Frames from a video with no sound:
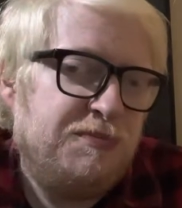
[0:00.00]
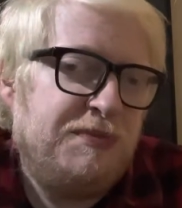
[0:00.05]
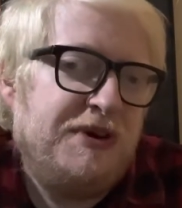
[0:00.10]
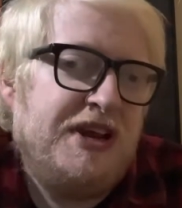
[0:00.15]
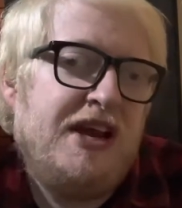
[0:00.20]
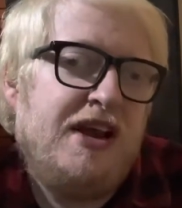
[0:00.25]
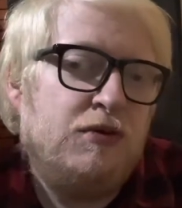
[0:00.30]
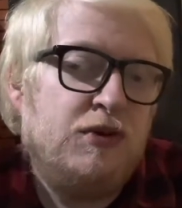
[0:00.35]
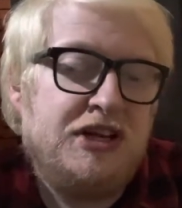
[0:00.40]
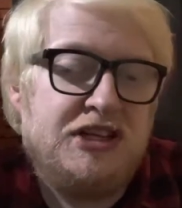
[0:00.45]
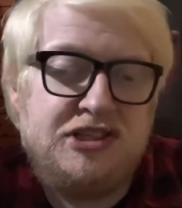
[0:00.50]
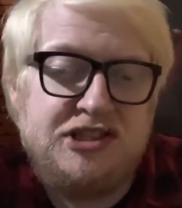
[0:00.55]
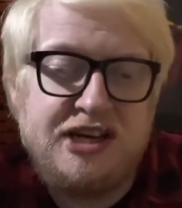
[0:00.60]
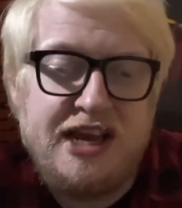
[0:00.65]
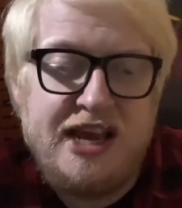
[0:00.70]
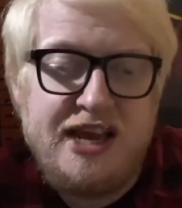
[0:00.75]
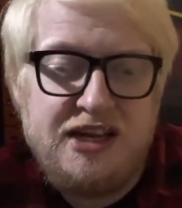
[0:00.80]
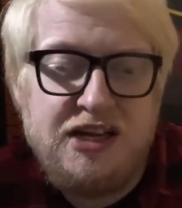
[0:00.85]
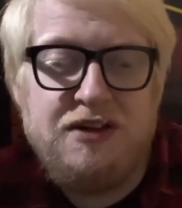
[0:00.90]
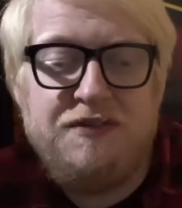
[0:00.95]
beer, which
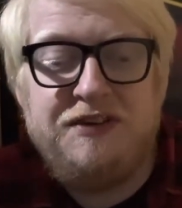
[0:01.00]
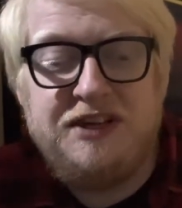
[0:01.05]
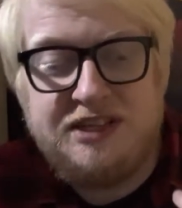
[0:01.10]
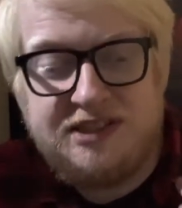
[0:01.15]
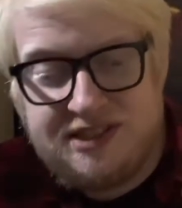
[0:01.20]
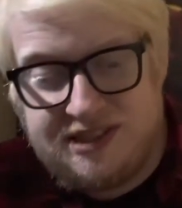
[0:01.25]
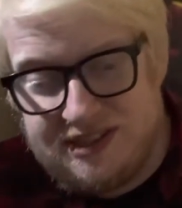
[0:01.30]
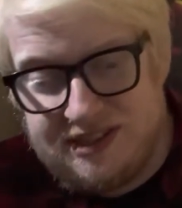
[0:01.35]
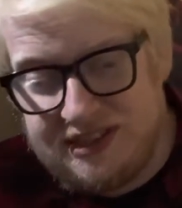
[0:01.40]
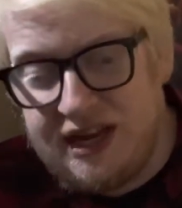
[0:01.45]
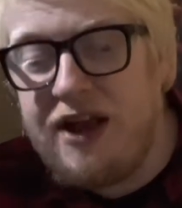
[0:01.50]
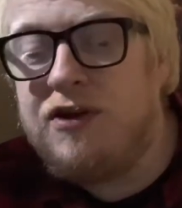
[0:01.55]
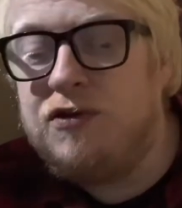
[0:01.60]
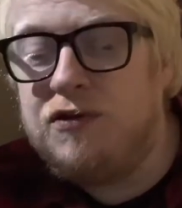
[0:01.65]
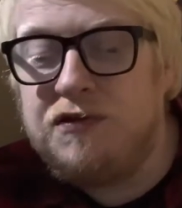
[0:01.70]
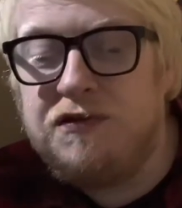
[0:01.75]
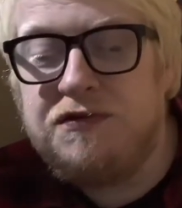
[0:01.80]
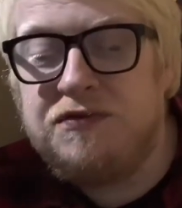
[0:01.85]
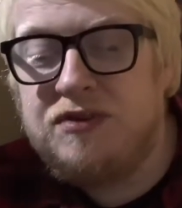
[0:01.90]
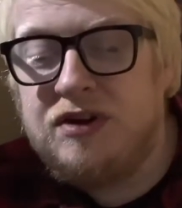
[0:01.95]
in and of
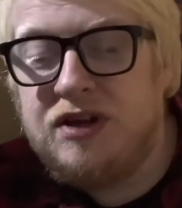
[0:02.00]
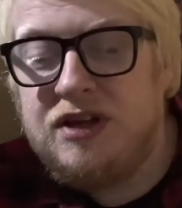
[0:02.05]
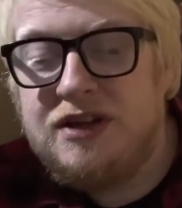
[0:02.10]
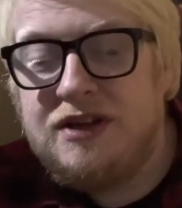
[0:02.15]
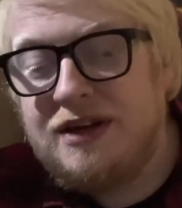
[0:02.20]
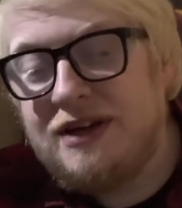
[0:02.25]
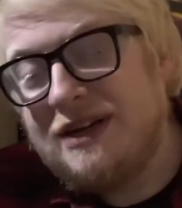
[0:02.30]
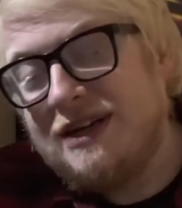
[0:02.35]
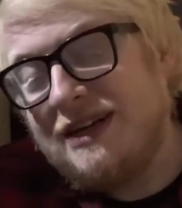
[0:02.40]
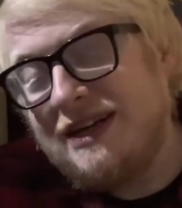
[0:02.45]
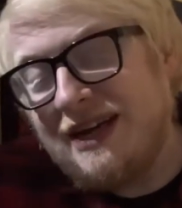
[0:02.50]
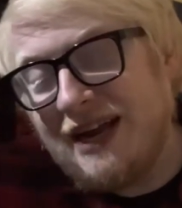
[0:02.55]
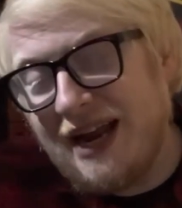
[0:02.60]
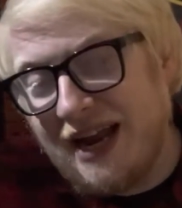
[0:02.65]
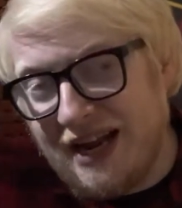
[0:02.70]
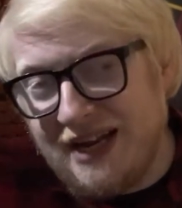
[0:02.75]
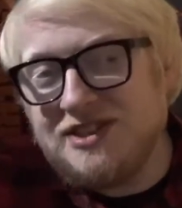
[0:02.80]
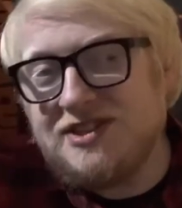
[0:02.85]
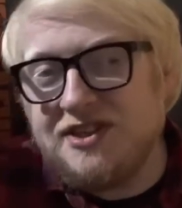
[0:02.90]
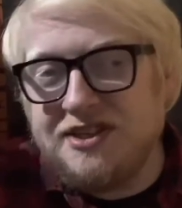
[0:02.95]
itself
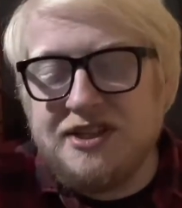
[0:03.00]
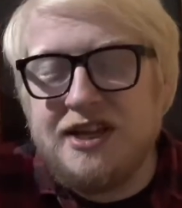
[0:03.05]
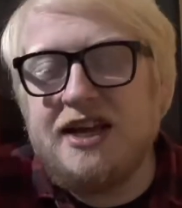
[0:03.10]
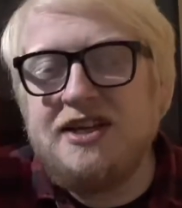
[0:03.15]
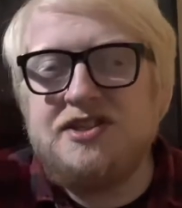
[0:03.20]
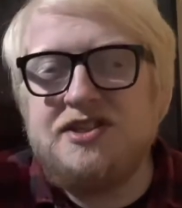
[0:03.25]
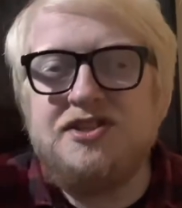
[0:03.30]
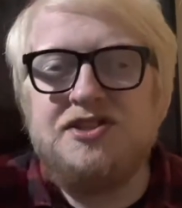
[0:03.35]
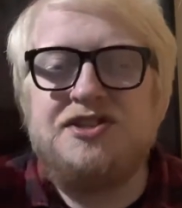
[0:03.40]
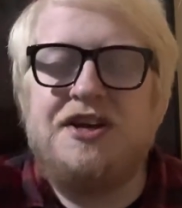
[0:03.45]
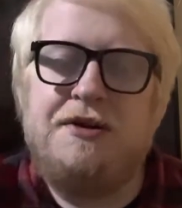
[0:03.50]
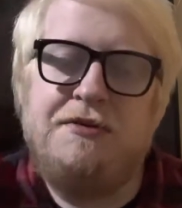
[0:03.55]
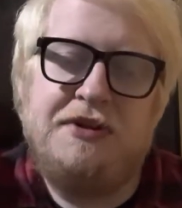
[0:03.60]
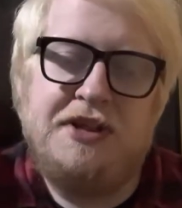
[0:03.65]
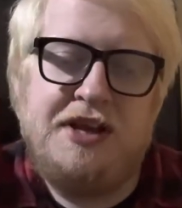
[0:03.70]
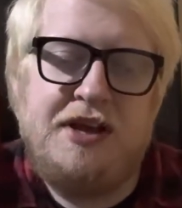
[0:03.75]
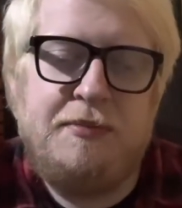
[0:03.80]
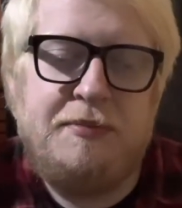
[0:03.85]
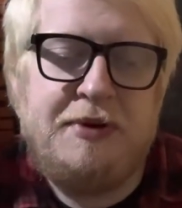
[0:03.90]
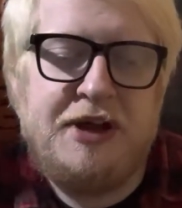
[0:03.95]
isn't
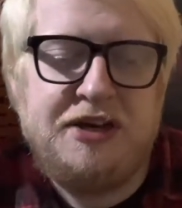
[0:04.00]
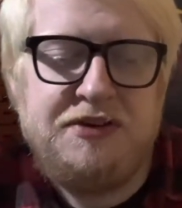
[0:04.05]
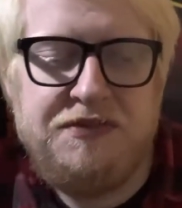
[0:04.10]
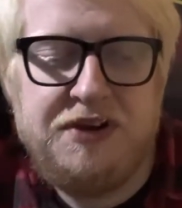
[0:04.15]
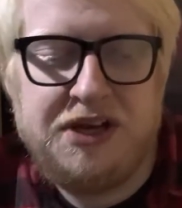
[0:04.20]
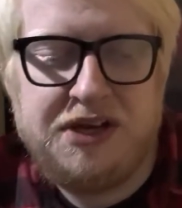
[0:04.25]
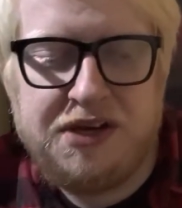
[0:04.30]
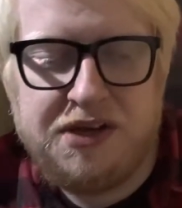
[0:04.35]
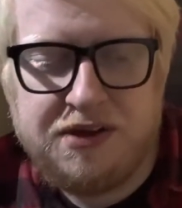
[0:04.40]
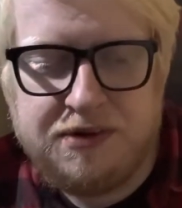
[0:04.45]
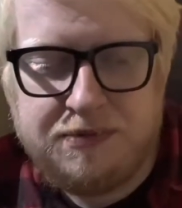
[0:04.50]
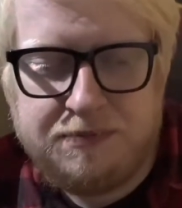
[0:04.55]
necessarily a bad thing.